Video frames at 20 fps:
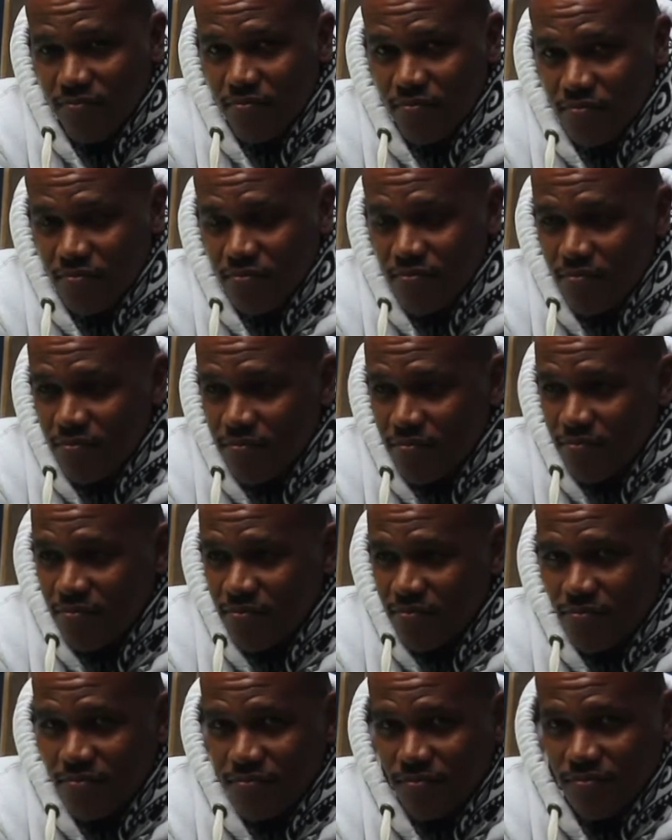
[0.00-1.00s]

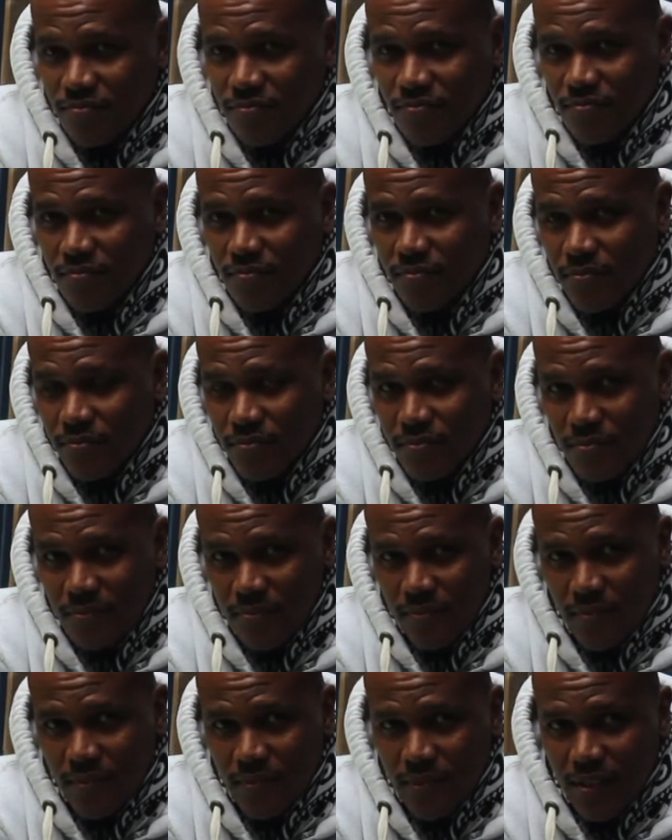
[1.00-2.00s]

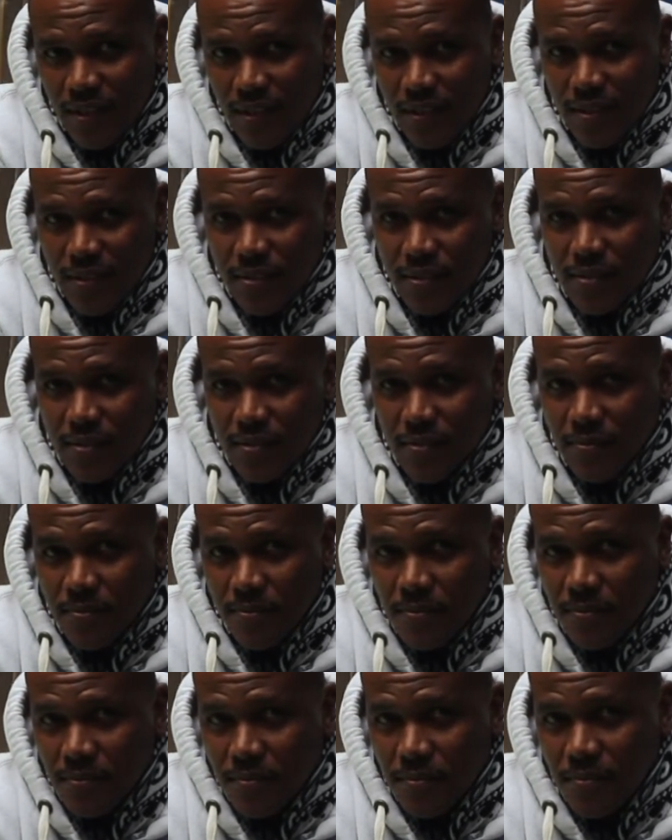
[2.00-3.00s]

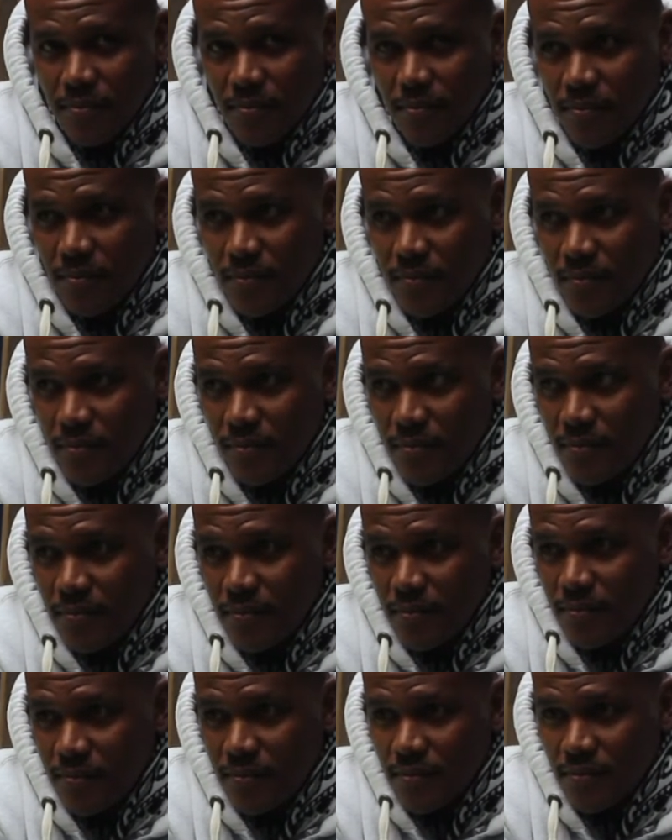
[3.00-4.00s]

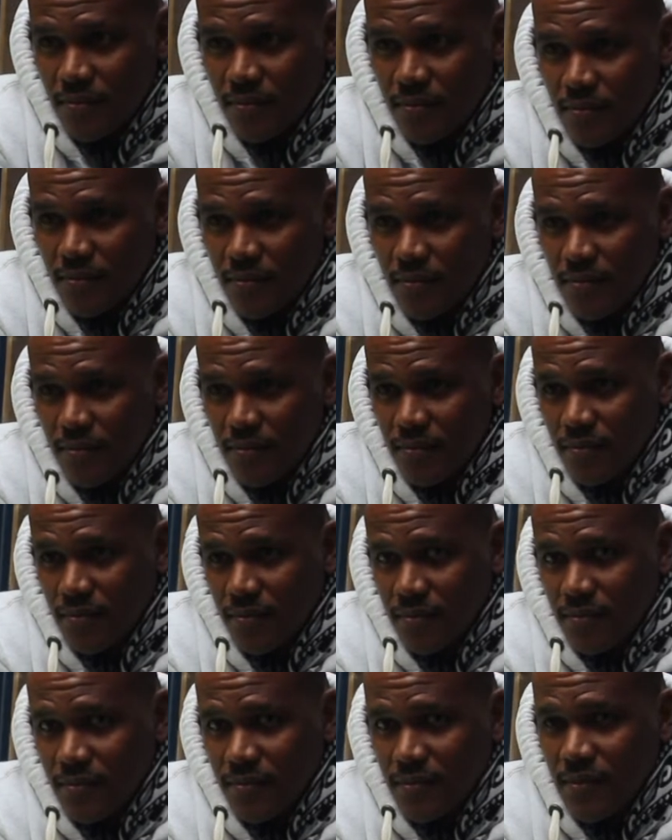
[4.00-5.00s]

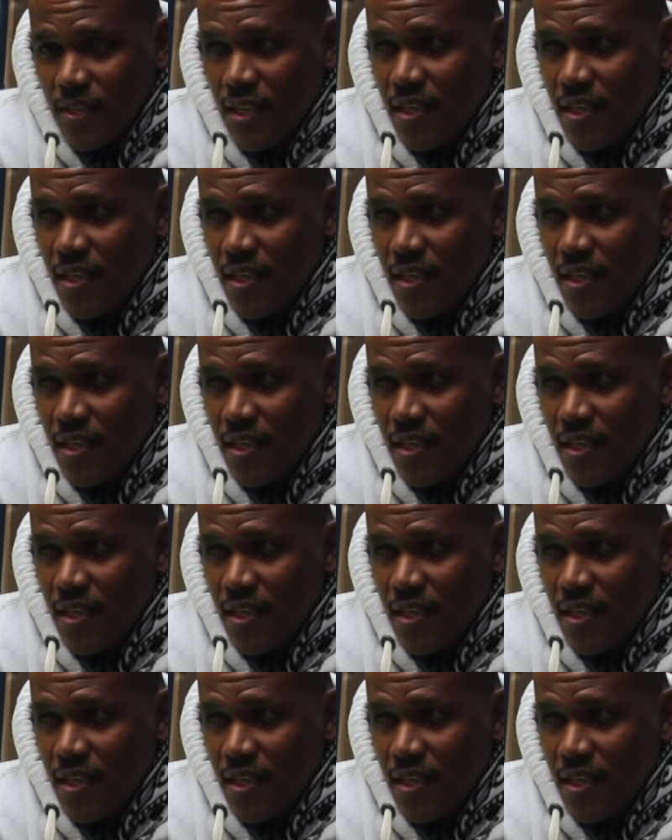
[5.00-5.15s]
No words are spoken by the person on screen.